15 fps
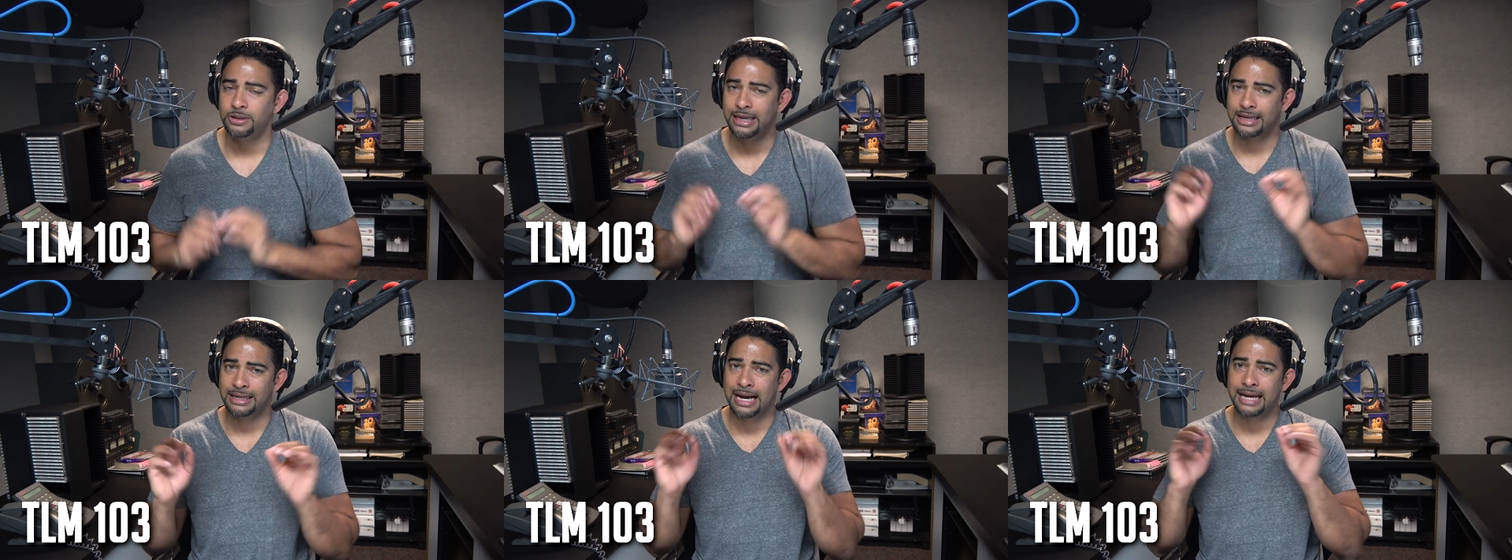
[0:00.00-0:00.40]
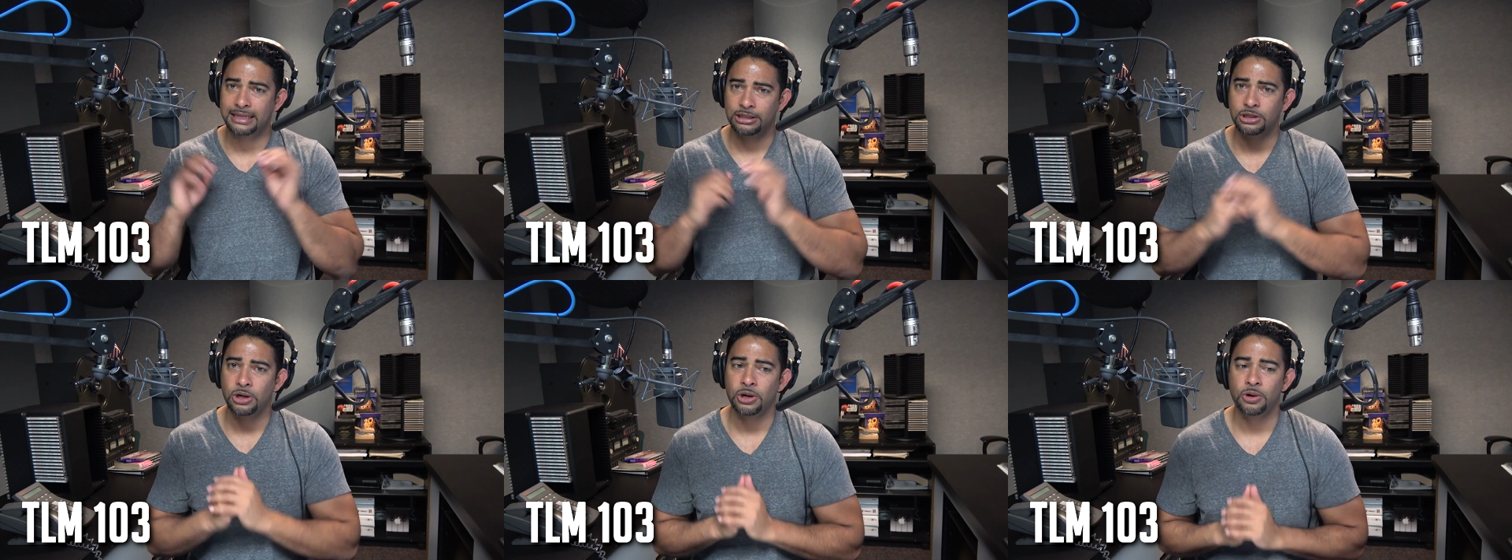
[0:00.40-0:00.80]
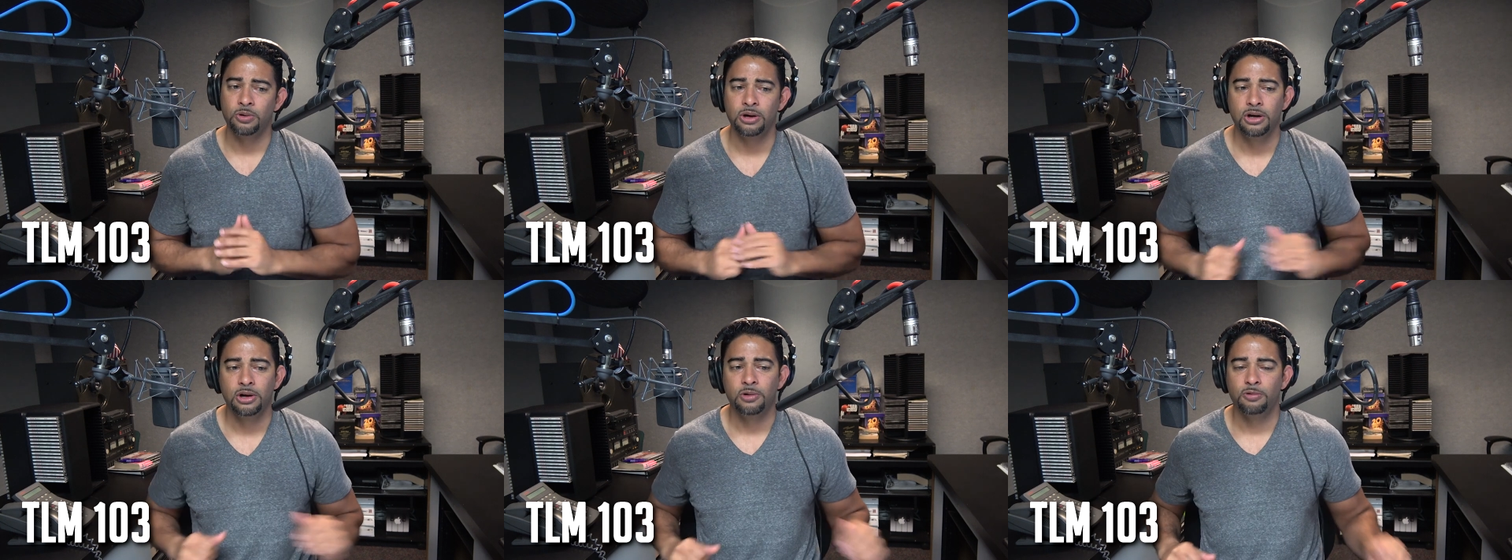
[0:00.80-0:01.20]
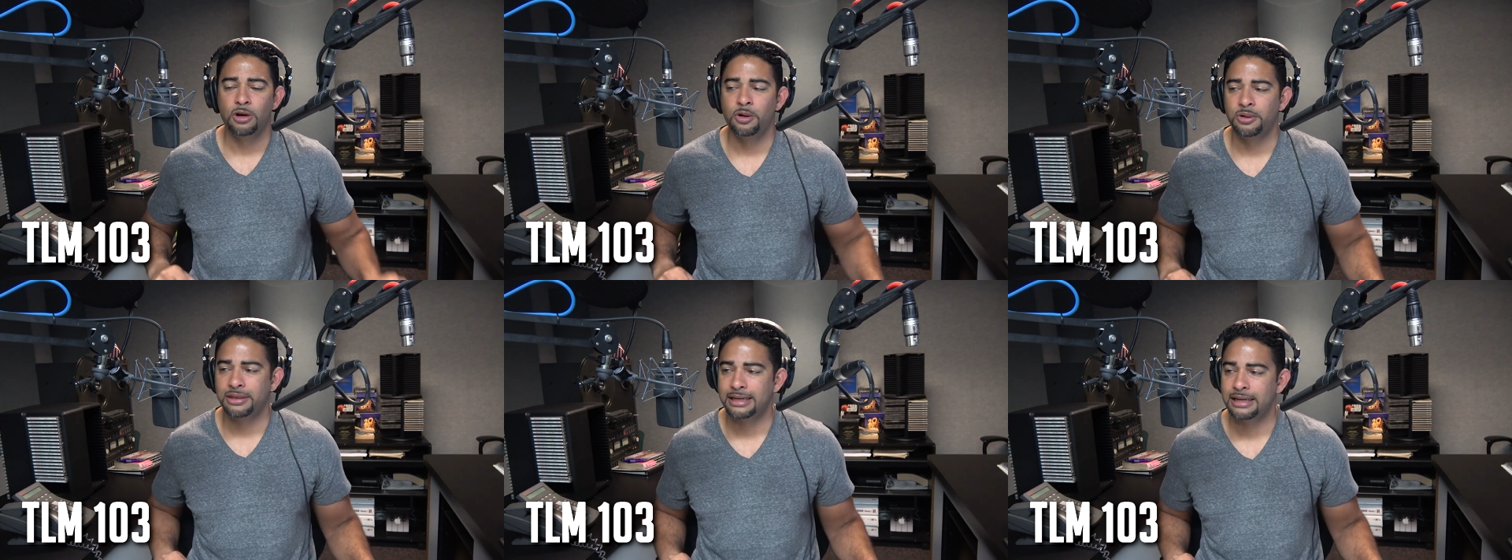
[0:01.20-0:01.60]
You cannot go
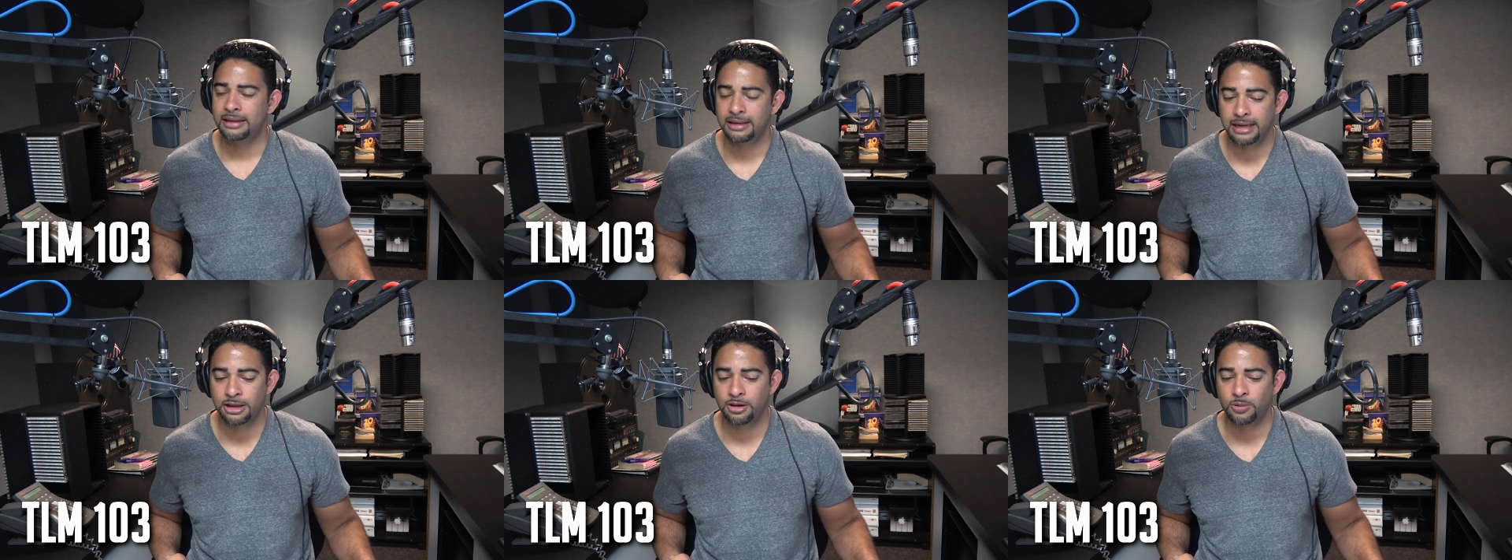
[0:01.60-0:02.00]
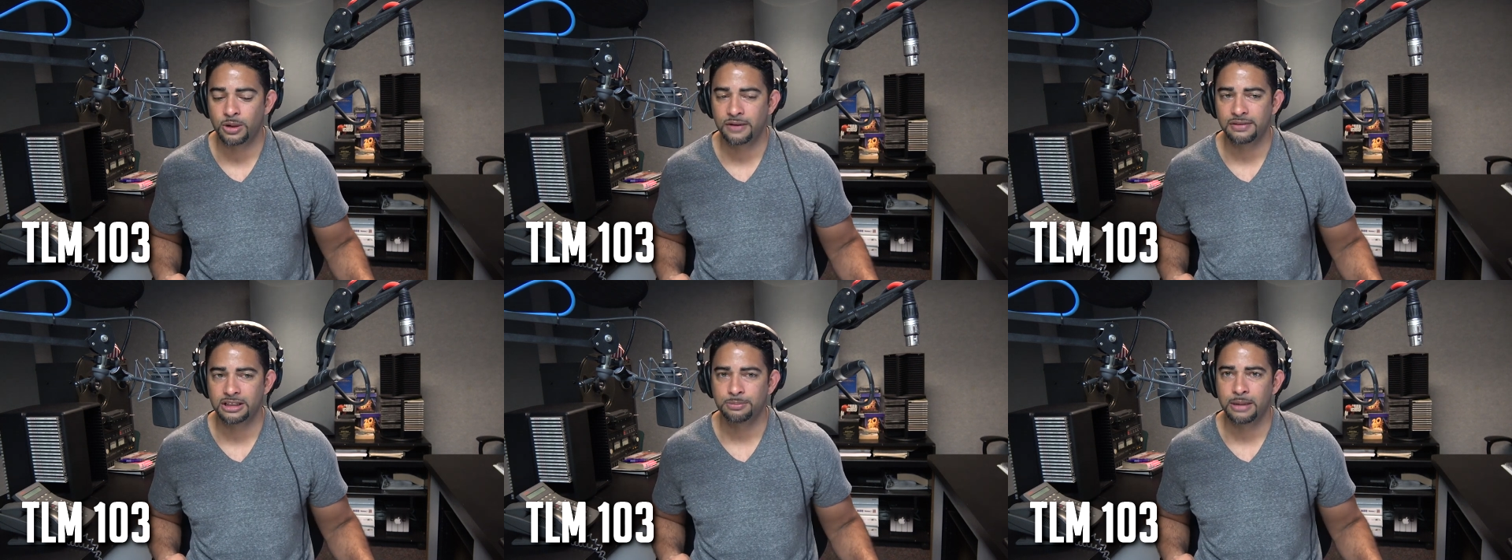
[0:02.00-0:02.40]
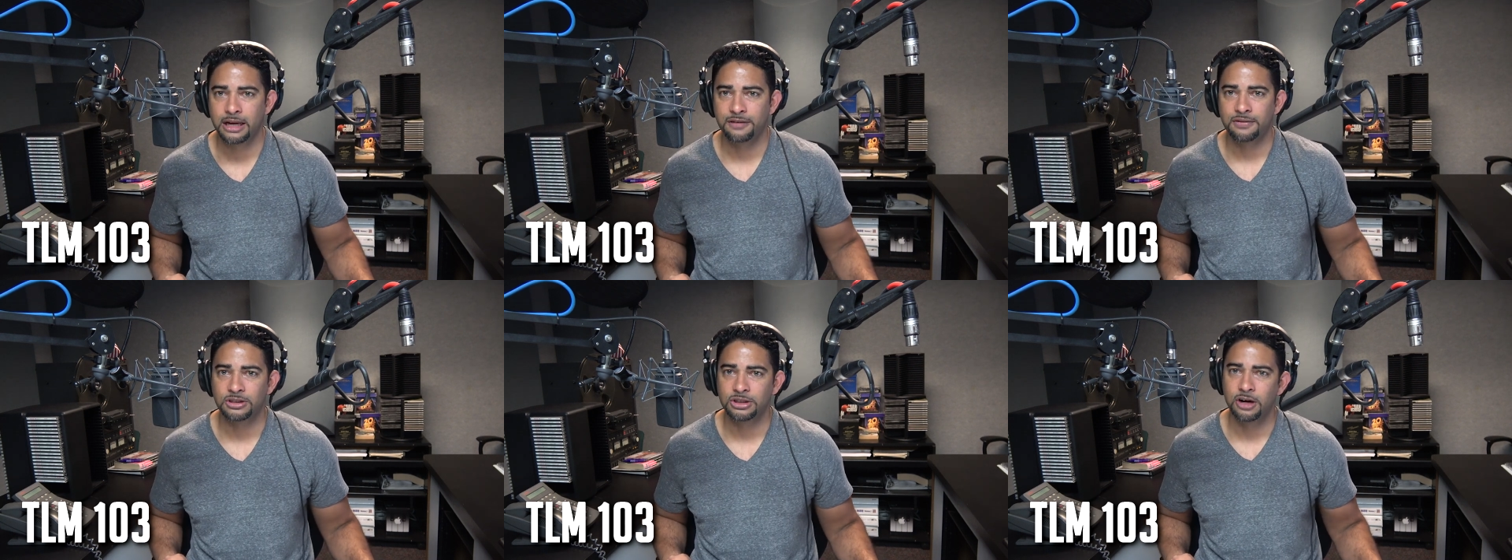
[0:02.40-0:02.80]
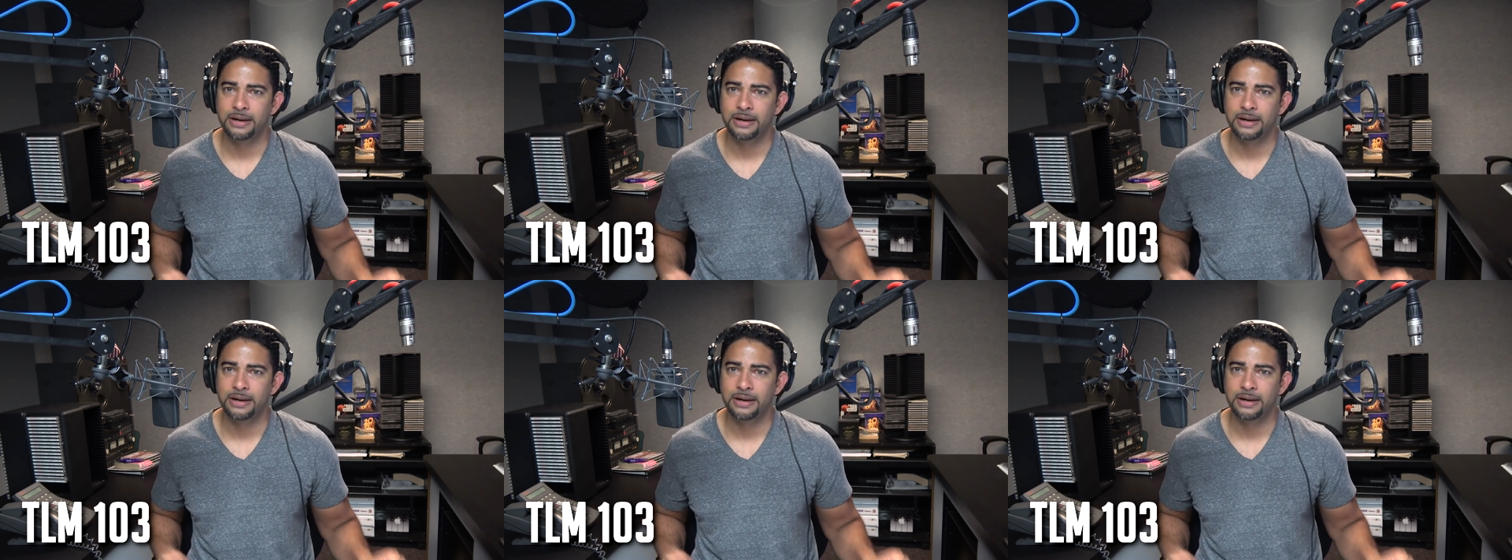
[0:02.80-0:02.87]
wrong with e either one of these microphones.